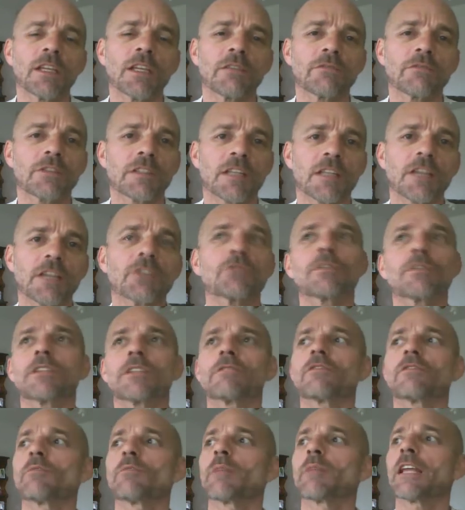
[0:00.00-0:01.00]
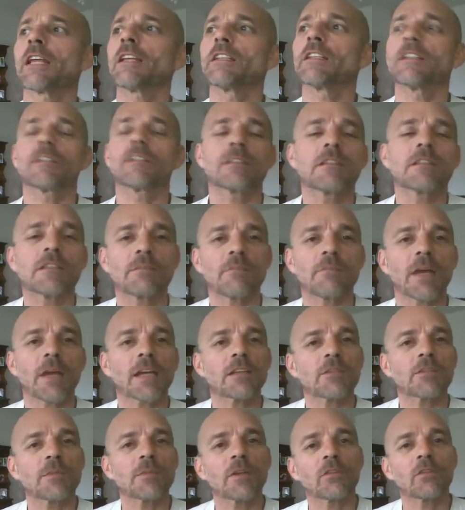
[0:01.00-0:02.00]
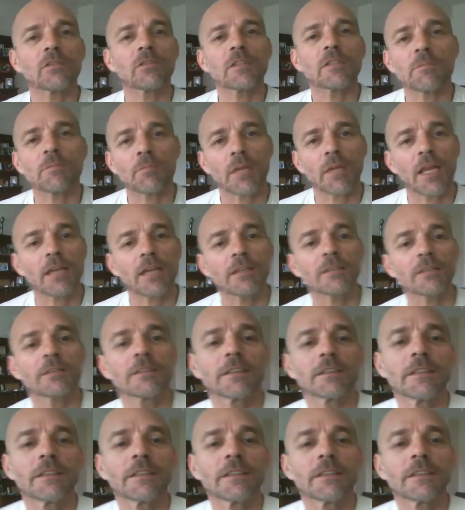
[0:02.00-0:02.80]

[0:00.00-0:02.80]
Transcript: it for centuries, for millennia, since man's been on this planet.